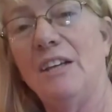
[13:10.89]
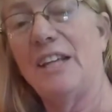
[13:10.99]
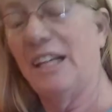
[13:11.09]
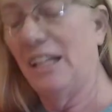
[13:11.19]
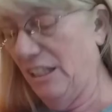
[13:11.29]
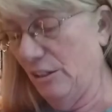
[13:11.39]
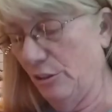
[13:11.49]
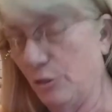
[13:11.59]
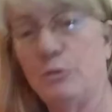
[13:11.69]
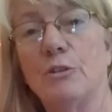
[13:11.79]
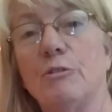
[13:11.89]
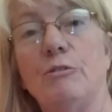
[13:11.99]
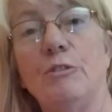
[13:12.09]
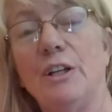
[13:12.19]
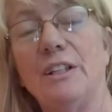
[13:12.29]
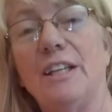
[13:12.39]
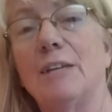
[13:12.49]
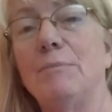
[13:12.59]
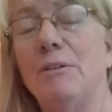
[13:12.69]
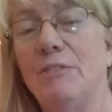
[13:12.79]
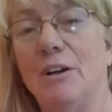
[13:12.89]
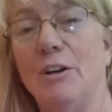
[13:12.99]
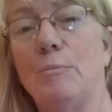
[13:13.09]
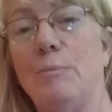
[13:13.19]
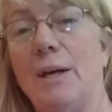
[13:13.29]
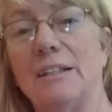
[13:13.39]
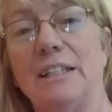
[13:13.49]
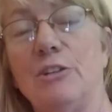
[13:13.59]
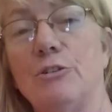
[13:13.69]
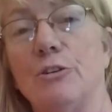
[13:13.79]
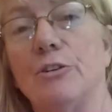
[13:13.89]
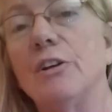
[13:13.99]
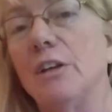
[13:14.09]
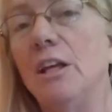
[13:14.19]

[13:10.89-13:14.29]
They can lose their foot. They can be very badly injured.